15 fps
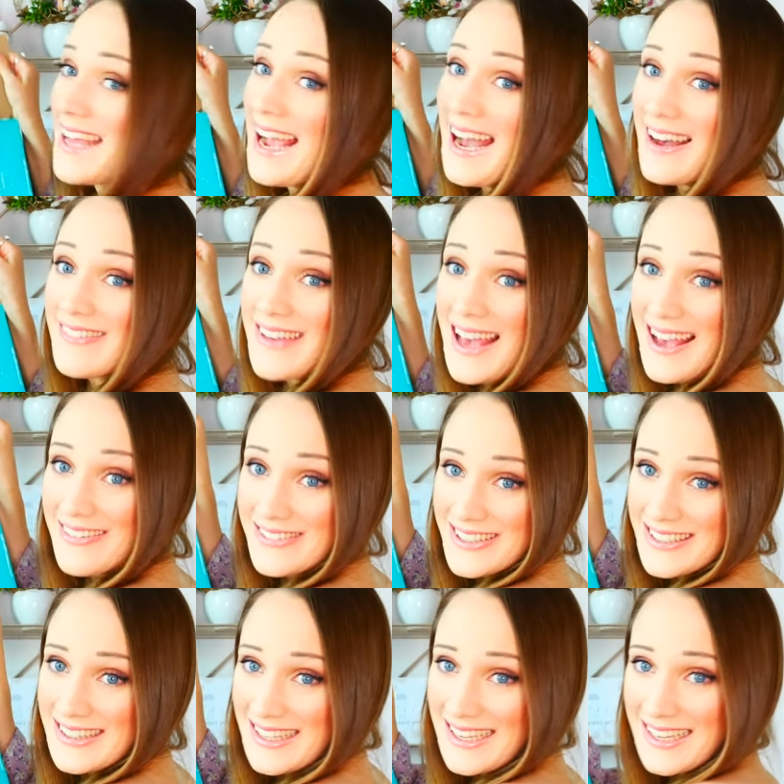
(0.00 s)
have
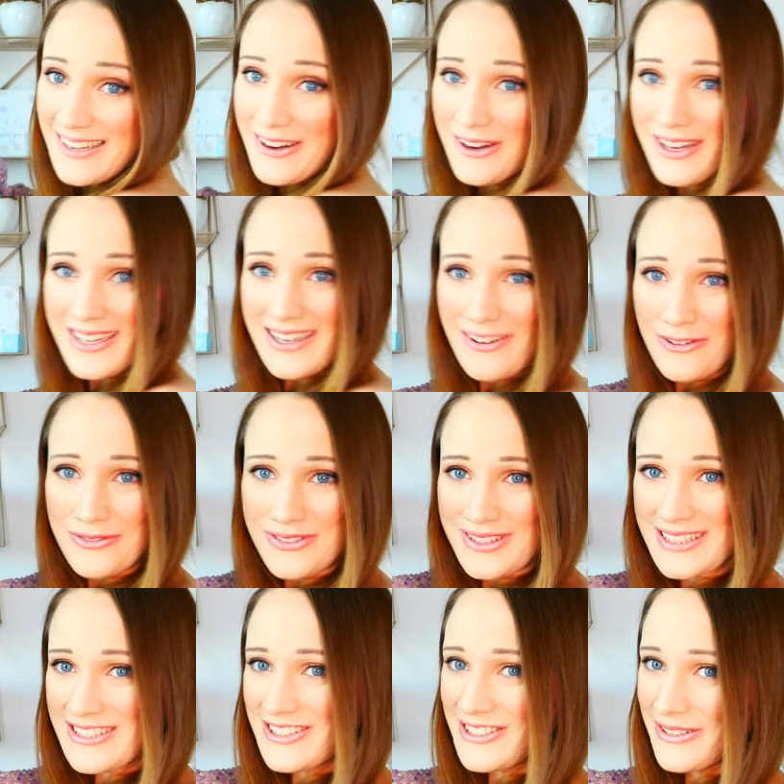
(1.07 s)
everything,
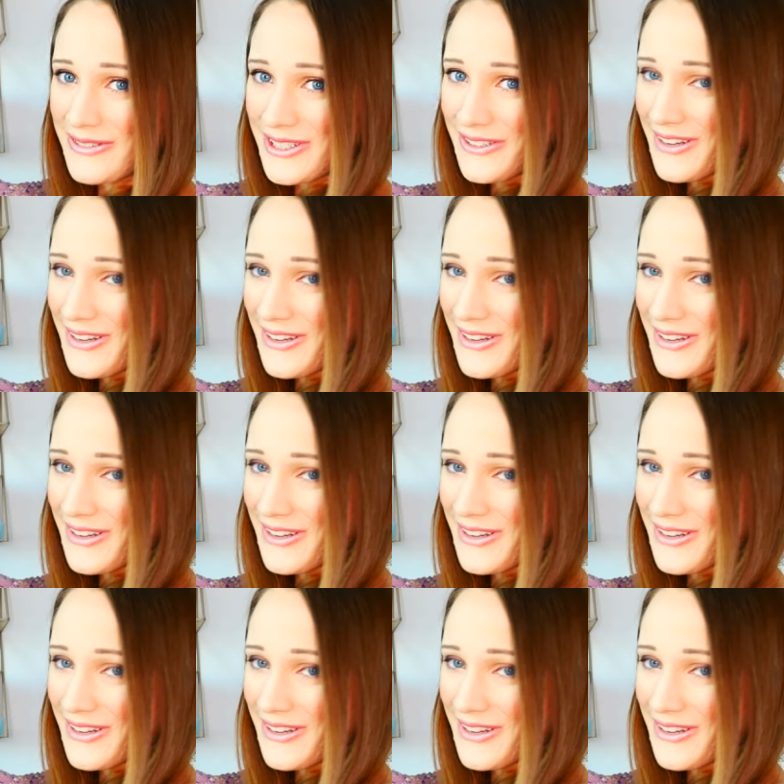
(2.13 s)
hopefully it's showing you